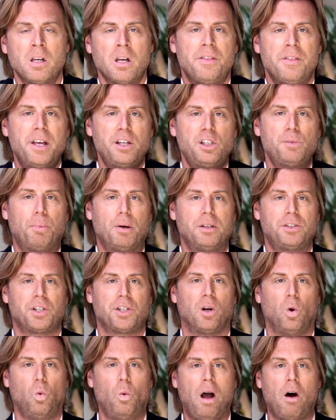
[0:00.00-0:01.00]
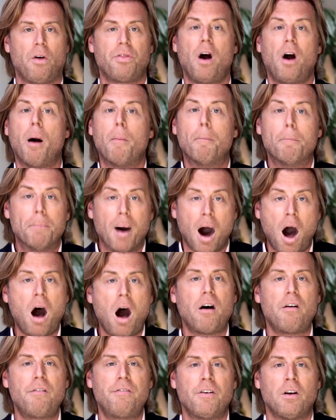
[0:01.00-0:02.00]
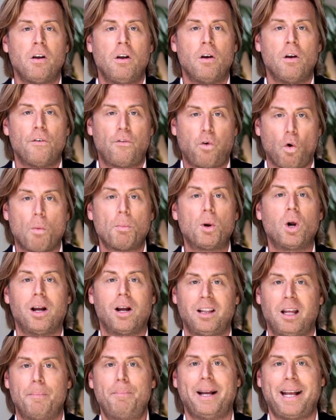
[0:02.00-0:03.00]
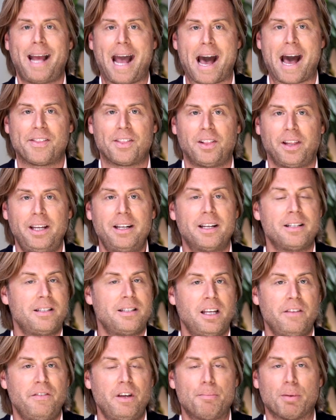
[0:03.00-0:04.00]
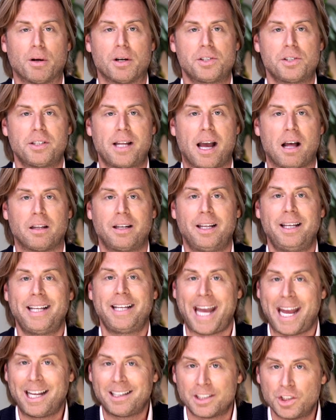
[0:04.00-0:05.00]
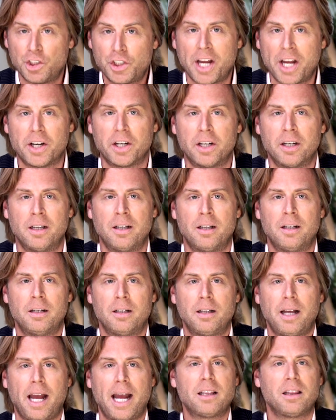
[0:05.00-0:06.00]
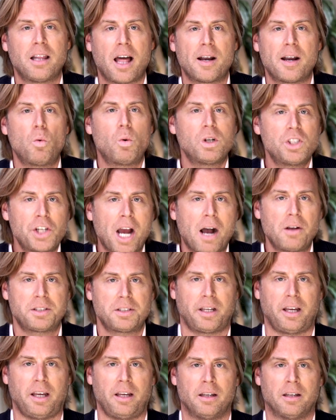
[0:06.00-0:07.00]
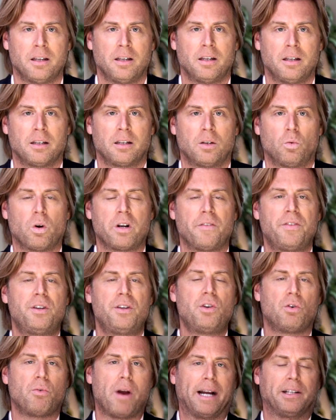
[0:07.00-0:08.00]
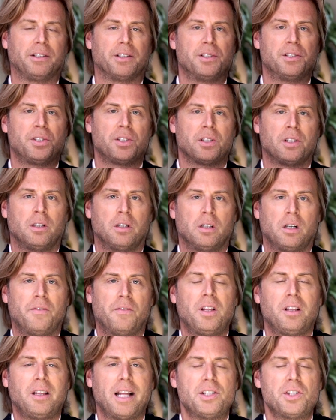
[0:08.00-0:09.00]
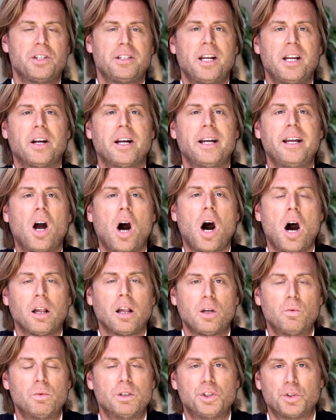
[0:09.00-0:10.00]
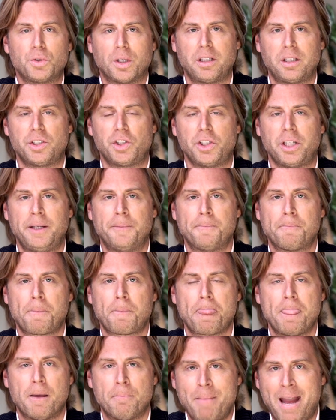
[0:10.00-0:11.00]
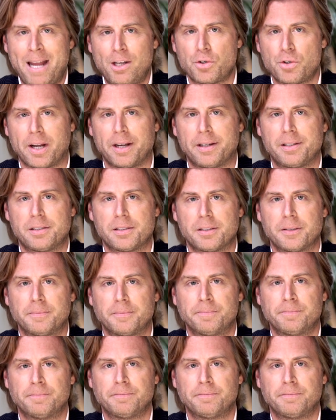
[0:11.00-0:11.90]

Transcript: This puts her wealth above former Olympic athlete and TV personality Caitlyn Jenner and Lana Wachowski, one of the directors of the legendary Hollywood trilogy, The Matrix.